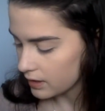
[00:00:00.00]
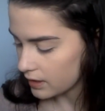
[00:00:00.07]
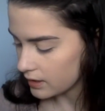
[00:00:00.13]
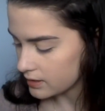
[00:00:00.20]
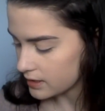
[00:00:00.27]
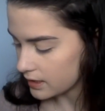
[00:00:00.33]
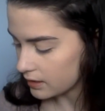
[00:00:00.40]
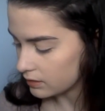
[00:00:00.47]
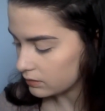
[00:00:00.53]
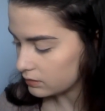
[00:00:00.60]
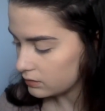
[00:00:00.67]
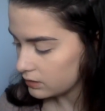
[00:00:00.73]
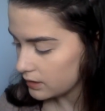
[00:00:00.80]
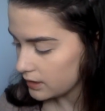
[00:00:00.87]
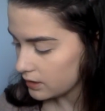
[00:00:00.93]
and take a
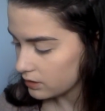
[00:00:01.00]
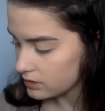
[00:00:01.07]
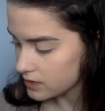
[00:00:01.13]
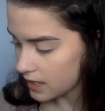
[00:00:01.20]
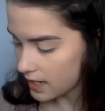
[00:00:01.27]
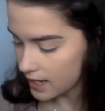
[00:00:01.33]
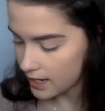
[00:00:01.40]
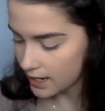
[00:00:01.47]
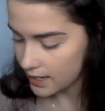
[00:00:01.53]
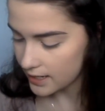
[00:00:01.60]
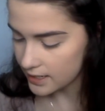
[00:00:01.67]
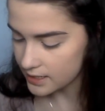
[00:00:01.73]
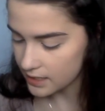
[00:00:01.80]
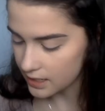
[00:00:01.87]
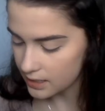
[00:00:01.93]
little
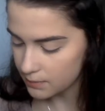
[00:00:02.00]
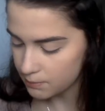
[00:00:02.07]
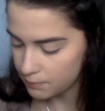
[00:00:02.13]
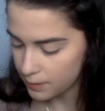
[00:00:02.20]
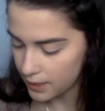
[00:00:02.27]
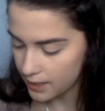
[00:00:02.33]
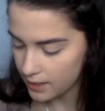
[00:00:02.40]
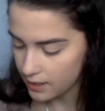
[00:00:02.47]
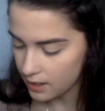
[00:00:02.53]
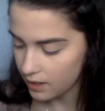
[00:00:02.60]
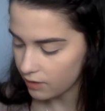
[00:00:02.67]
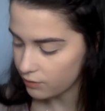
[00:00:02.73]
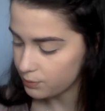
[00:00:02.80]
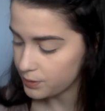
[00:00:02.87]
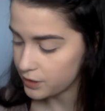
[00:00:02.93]
tiny bit
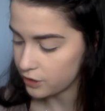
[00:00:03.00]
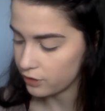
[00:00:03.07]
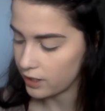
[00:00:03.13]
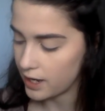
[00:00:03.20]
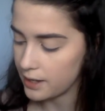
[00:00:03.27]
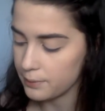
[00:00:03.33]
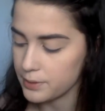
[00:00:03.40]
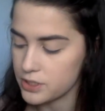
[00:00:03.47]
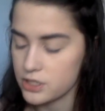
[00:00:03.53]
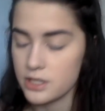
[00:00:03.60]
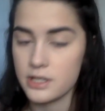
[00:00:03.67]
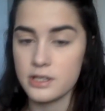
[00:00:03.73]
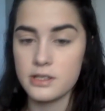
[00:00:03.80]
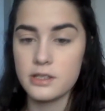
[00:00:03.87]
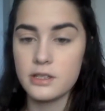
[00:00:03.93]
of Puree, which
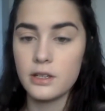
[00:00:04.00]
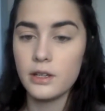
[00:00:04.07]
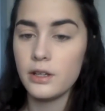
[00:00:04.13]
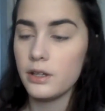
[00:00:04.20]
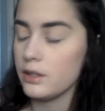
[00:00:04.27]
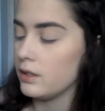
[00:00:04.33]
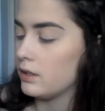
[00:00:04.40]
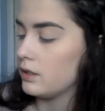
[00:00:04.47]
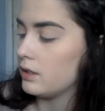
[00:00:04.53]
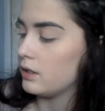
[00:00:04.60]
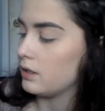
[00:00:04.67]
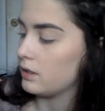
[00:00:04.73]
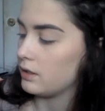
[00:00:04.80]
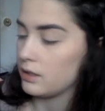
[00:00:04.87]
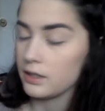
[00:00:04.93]
is
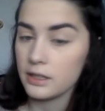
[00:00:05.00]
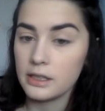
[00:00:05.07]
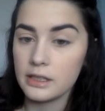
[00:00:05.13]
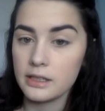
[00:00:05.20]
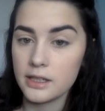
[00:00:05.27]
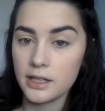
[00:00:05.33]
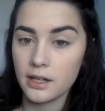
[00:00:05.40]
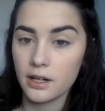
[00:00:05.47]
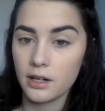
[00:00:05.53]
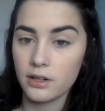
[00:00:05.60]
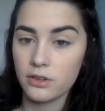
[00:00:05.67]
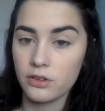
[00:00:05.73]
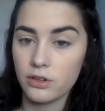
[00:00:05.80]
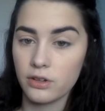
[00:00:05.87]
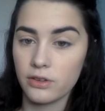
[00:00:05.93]
here.
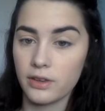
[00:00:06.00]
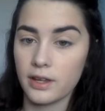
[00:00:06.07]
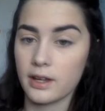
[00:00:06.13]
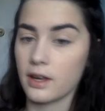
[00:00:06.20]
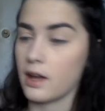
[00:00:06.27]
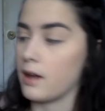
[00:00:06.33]
It's just like